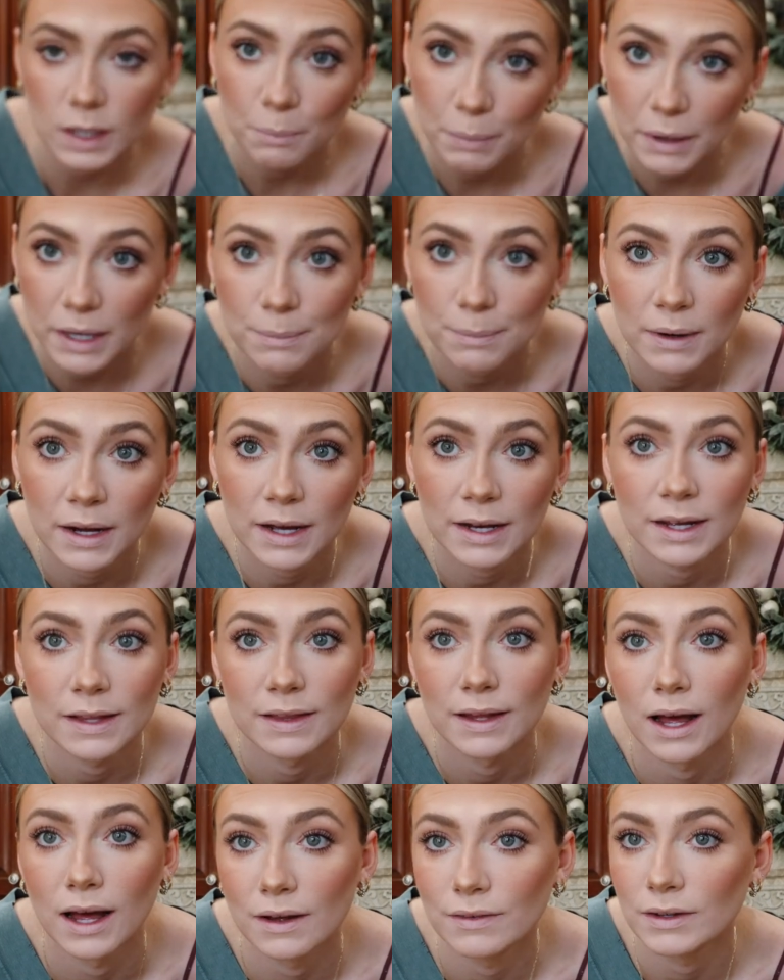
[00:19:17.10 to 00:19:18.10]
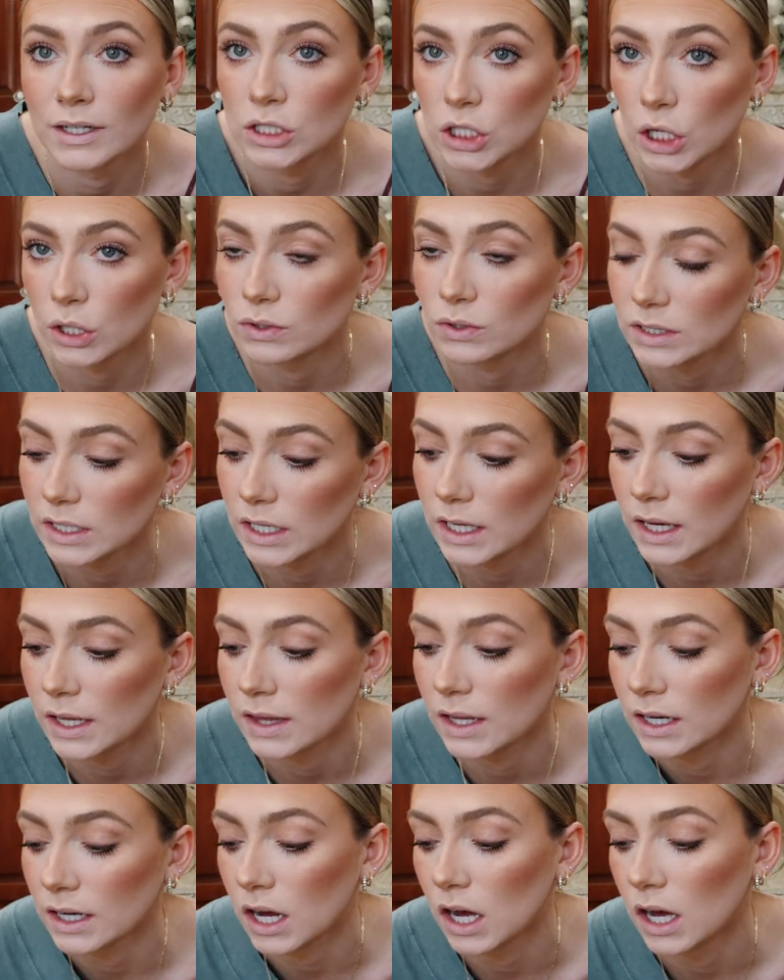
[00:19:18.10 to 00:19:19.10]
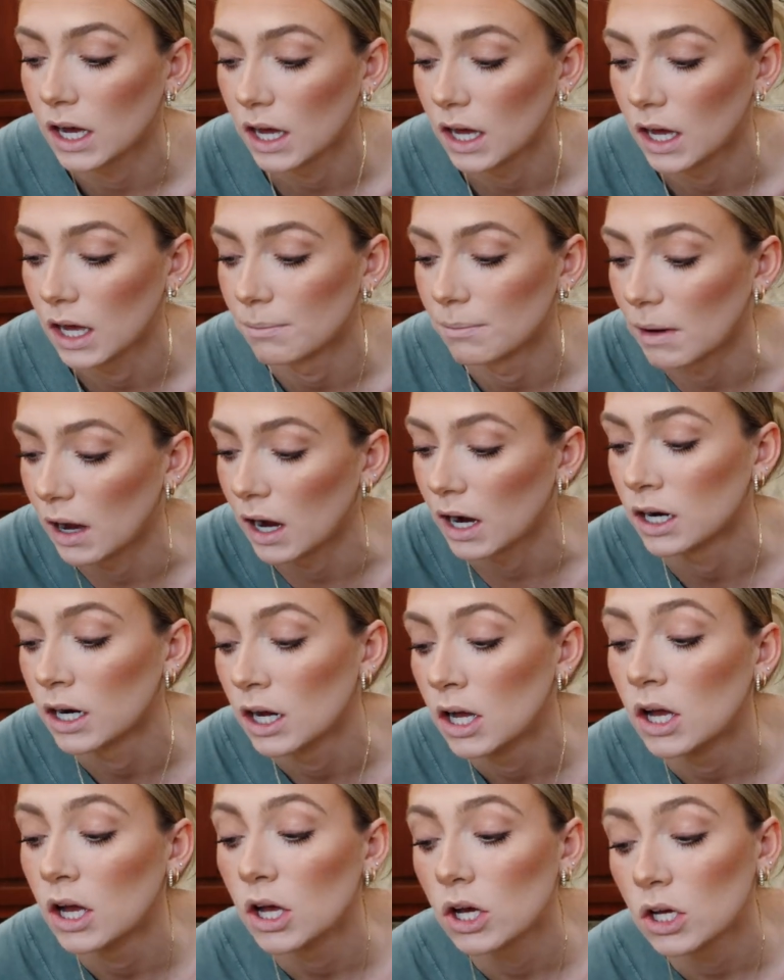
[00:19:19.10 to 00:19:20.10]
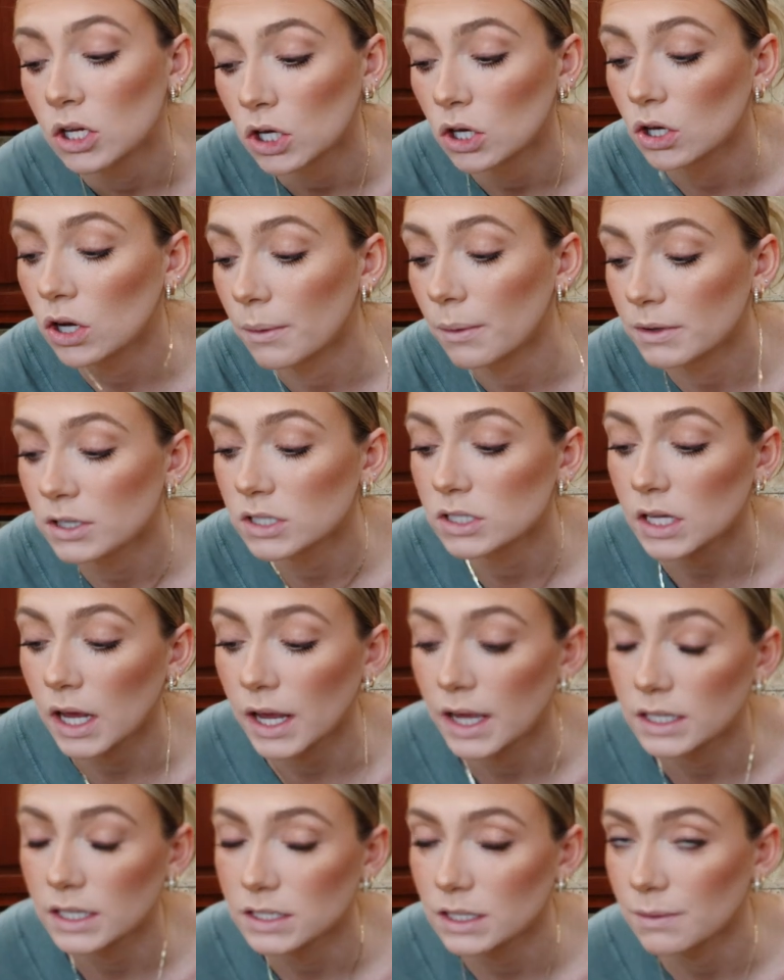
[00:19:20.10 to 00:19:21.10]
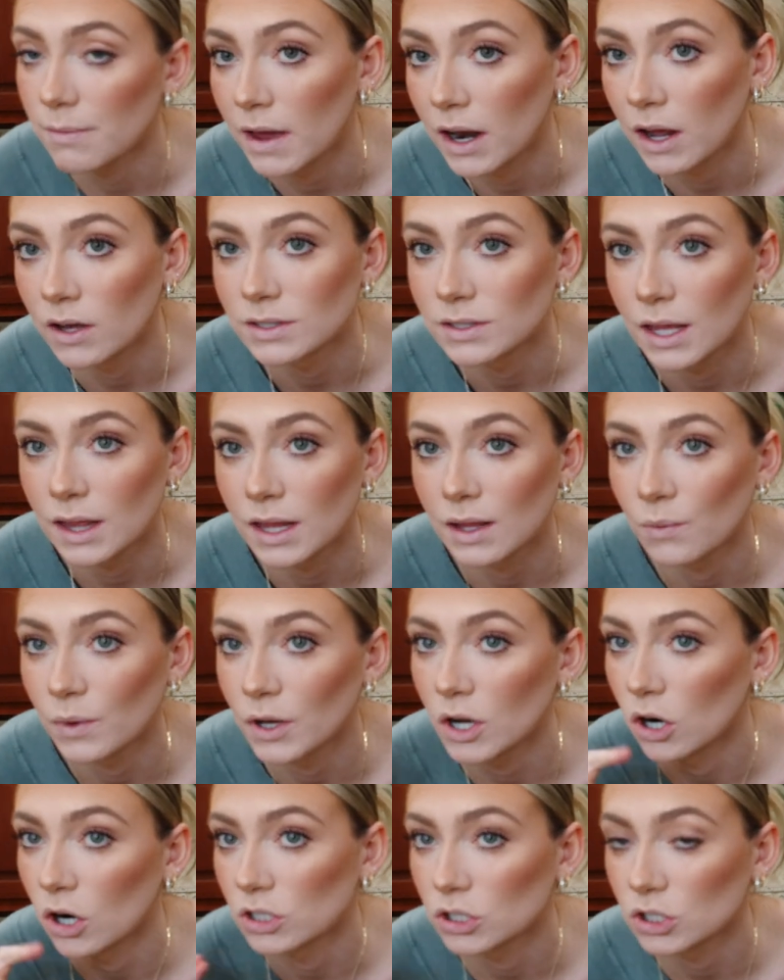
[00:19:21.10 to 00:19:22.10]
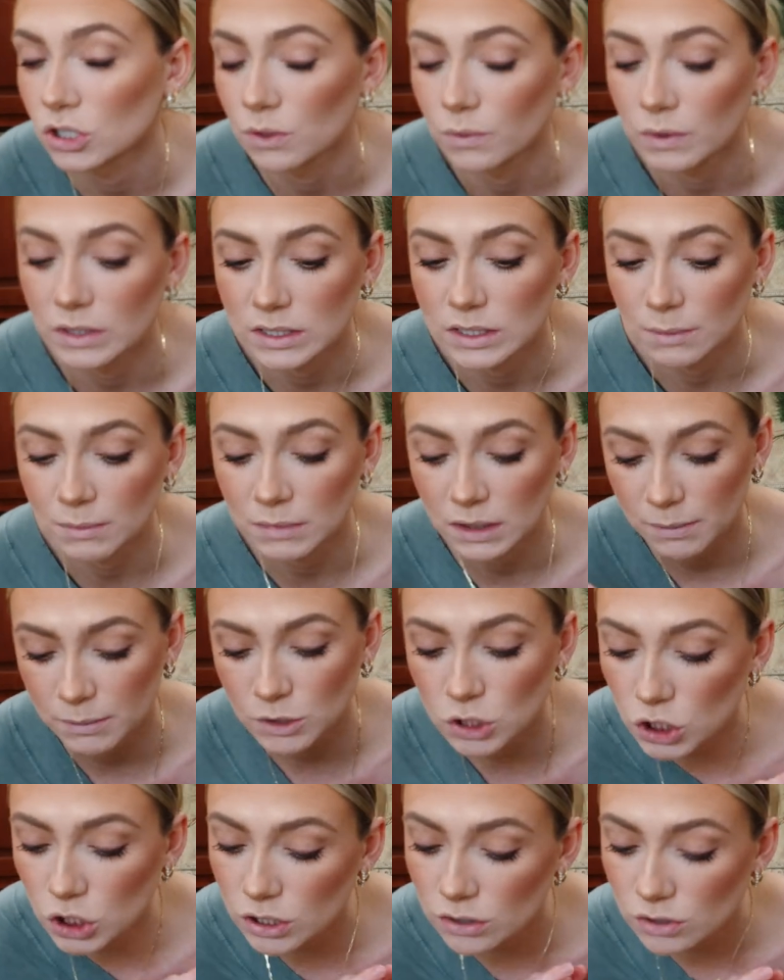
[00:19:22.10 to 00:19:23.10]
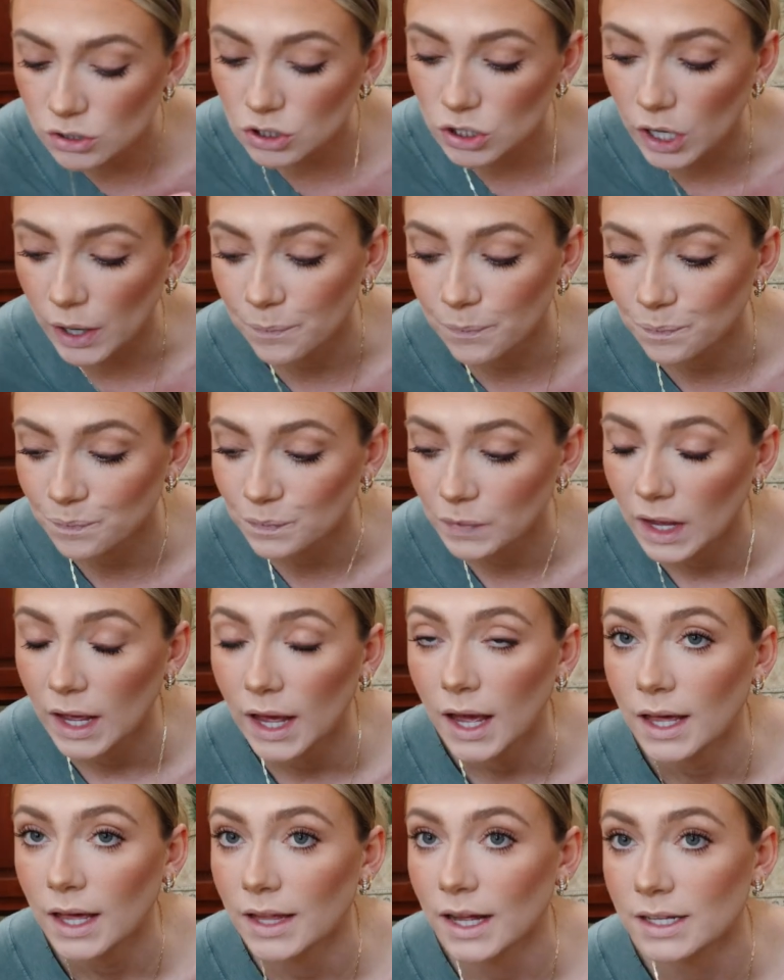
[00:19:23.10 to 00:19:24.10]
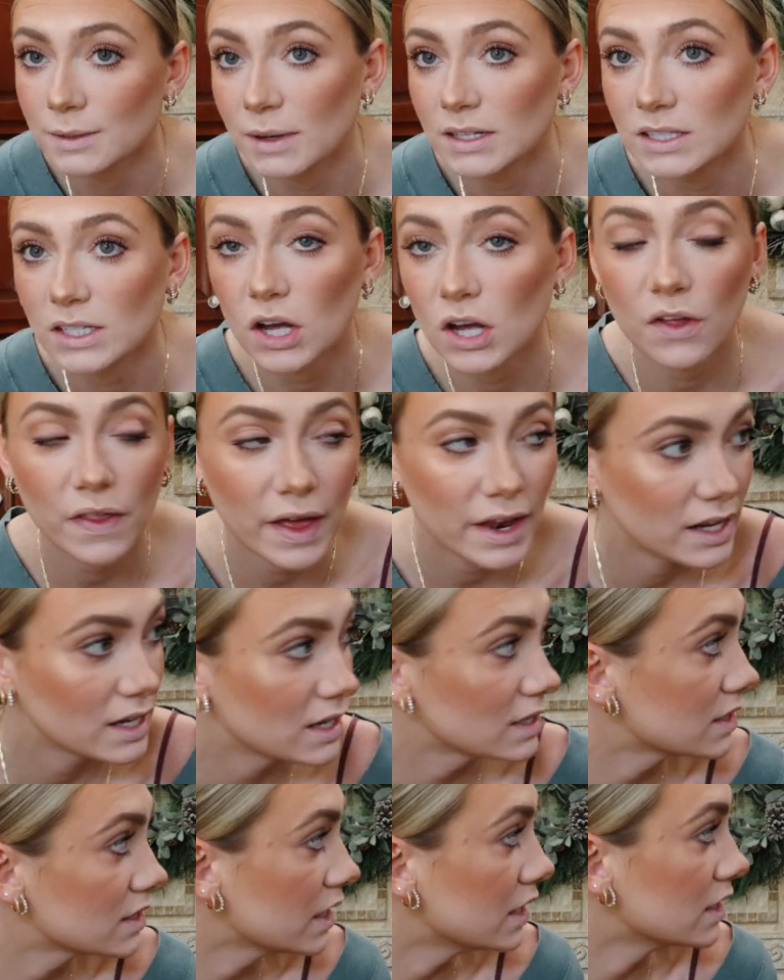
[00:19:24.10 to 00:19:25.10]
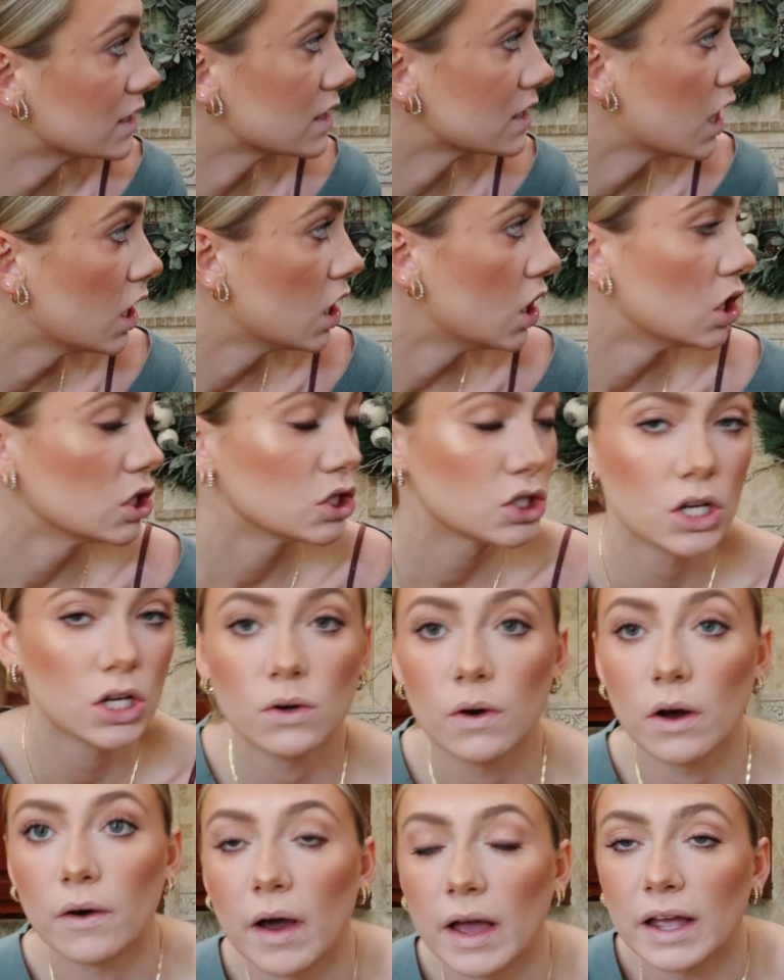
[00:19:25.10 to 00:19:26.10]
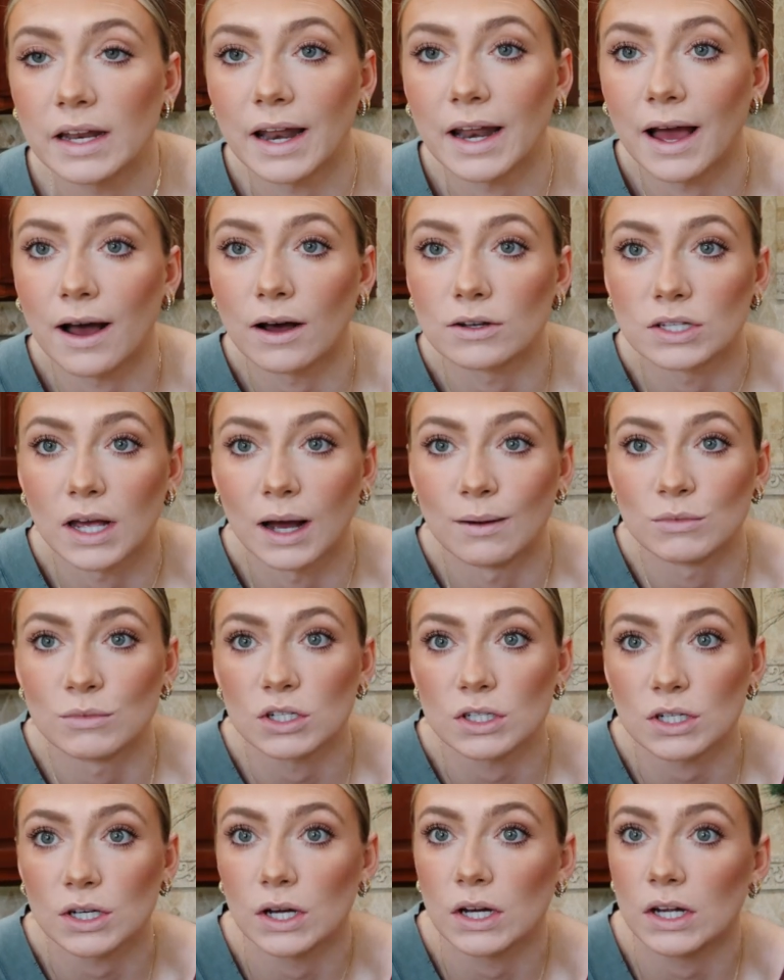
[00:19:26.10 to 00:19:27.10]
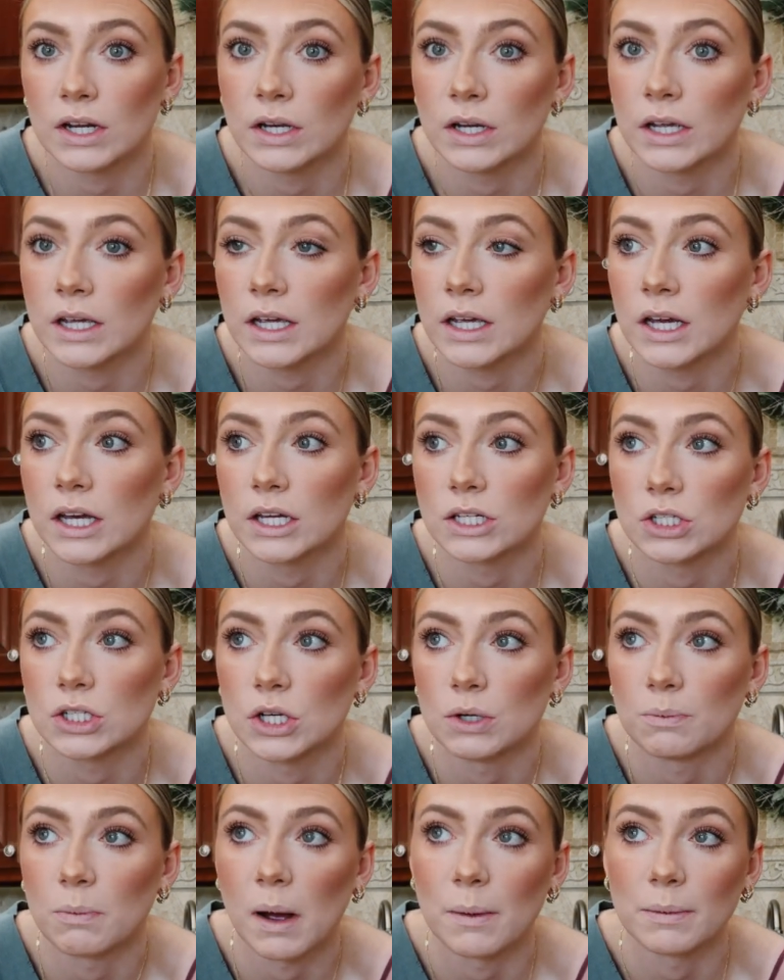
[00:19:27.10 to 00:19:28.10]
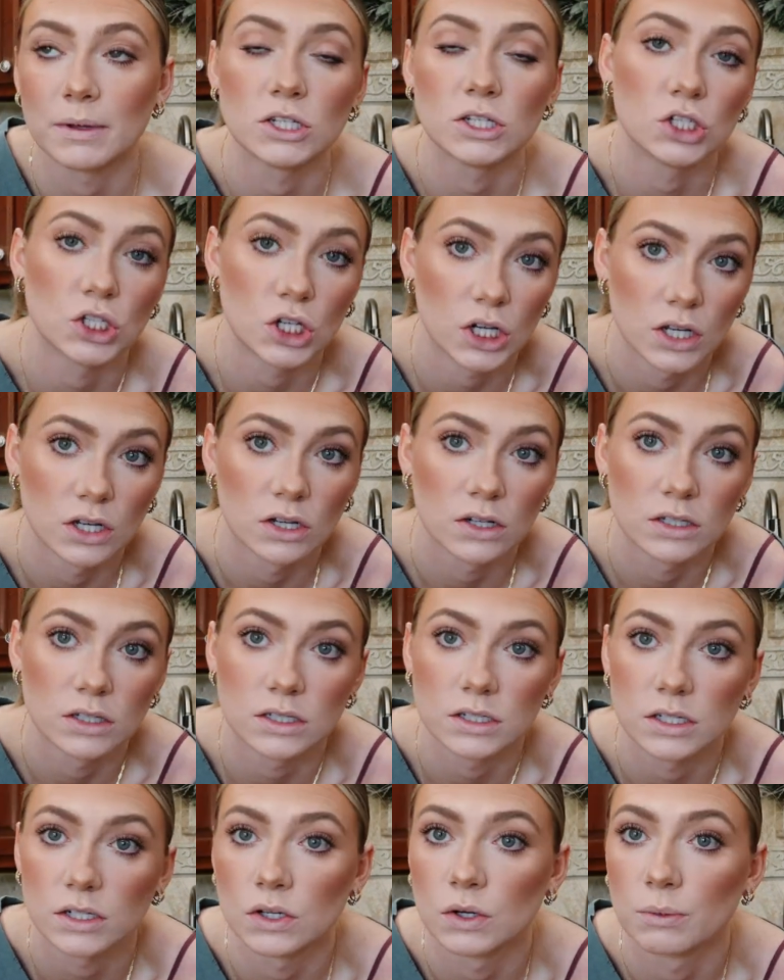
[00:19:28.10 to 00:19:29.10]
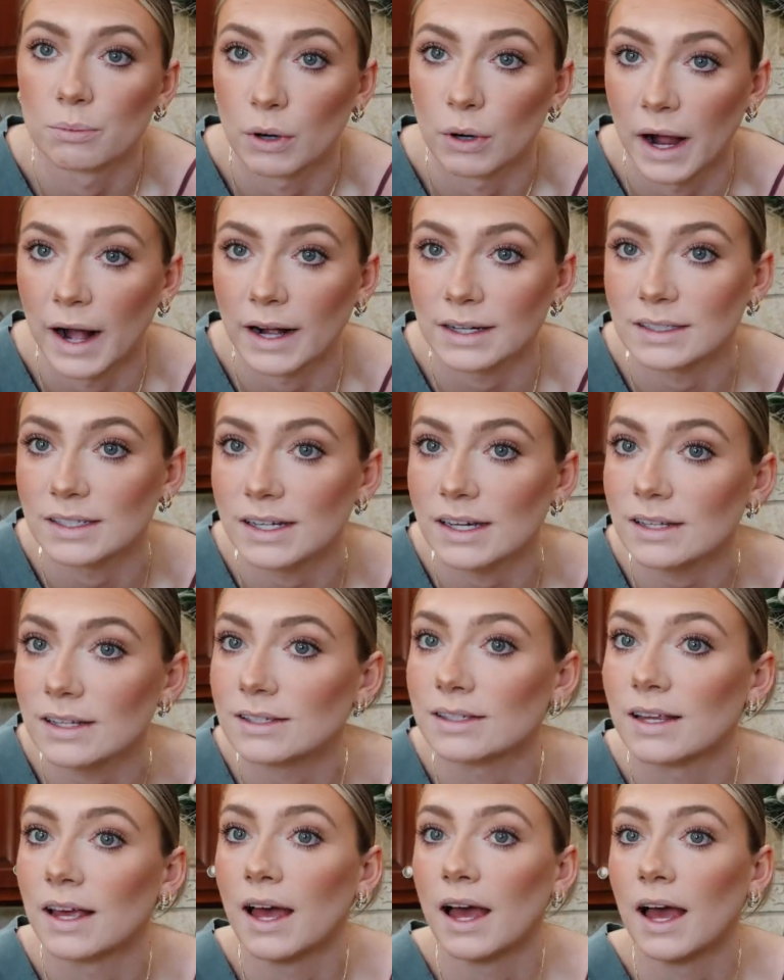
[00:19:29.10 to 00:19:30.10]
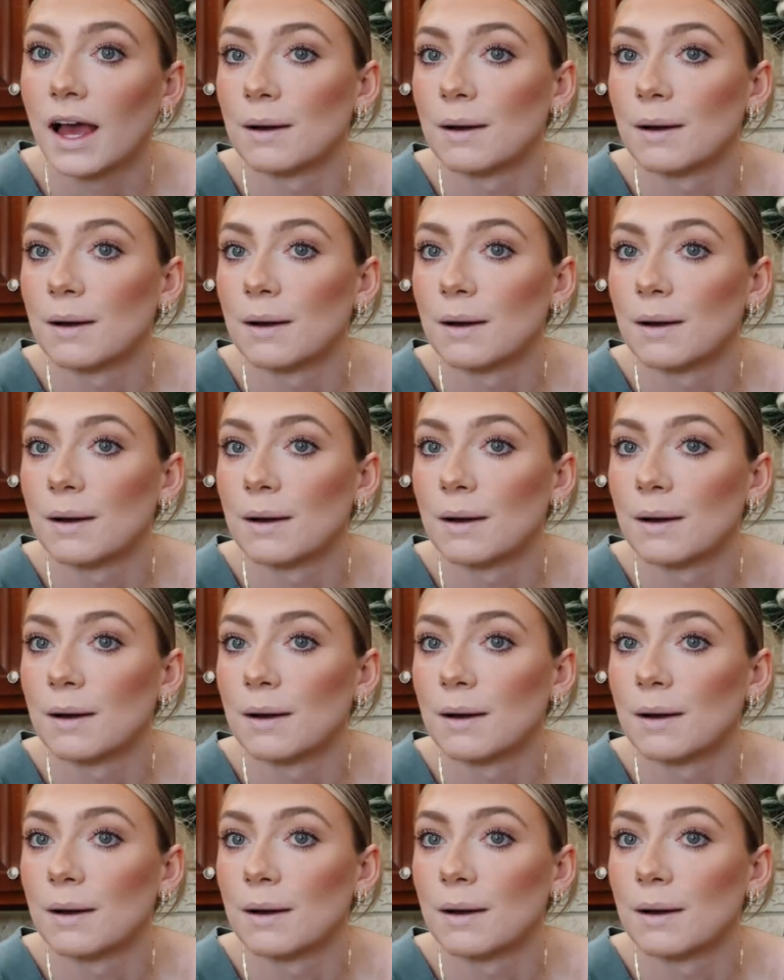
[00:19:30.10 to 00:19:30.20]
pita bread in the oven, toast it, and then cut up our cucumbers and tomatoes, and then we garnish it with some lemon juice. So that's basically all that is. It's 2:08 now, so I'm just going to probably chill until practice.